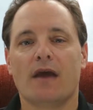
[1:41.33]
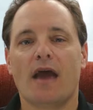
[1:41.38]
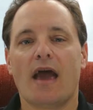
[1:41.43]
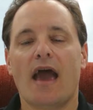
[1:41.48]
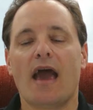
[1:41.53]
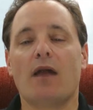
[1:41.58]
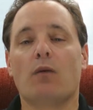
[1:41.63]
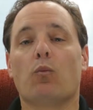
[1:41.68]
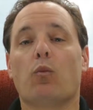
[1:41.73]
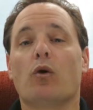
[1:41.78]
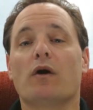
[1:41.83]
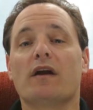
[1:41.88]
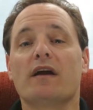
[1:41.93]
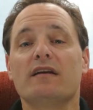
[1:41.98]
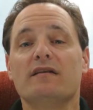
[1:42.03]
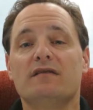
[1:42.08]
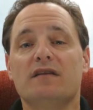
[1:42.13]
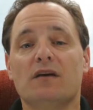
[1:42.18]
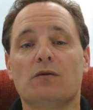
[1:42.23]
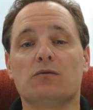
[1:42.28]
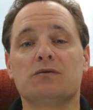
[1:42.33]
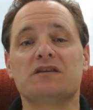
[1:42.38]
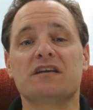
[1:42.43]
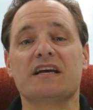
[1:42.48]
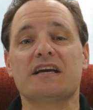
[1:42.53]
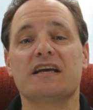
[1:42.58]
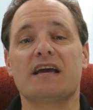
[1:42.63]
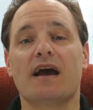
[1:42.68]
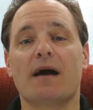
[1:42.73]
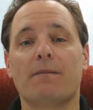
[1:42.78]
And what I did was I
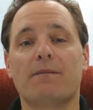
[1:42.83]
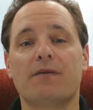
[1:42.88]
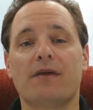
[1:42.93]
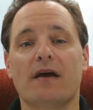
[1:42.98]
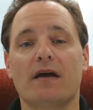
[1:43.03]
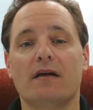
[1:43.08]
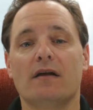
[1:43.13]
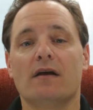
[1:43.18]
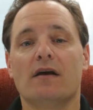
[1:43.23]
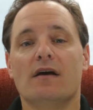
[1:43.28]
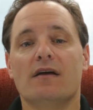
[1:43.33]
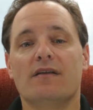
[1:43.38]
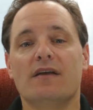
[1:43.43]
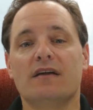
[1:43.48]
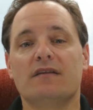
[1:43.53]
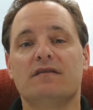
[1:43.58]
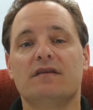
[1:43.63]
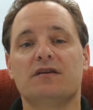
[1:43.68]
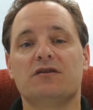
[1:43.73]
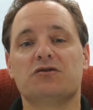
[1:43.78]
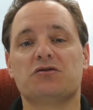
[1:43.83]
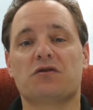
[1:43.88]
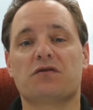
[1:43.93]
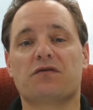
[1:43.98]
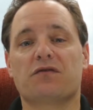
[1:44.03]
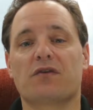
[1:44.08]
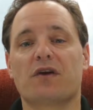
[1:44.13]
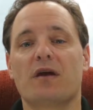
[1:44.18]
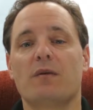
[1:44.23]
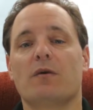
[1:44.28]
kept that, that digital
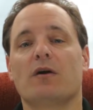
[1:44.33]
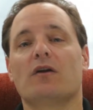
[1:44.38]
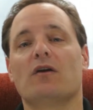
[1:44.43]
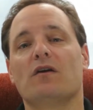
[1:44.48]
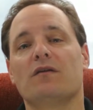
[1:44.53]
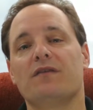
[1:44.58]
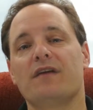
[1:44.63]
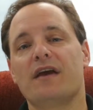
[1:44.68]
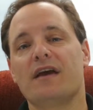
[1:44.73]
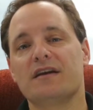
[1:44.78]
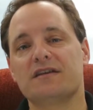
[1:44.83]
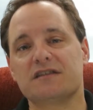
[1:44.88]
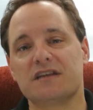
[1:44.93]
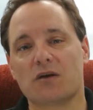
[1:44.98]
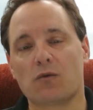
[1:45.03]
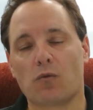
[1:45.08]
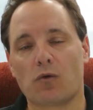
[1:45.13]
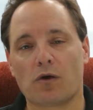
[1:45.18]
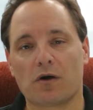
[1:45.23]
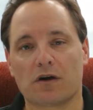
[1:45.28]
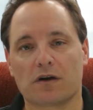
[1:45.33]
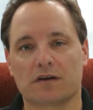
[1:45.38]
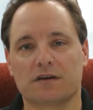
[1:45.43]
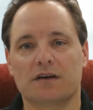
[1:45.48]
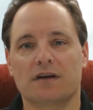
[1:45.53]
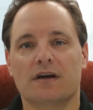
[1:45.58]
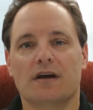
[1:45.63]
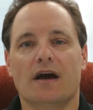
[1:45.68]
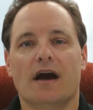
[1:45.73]
frame on all day as I worked.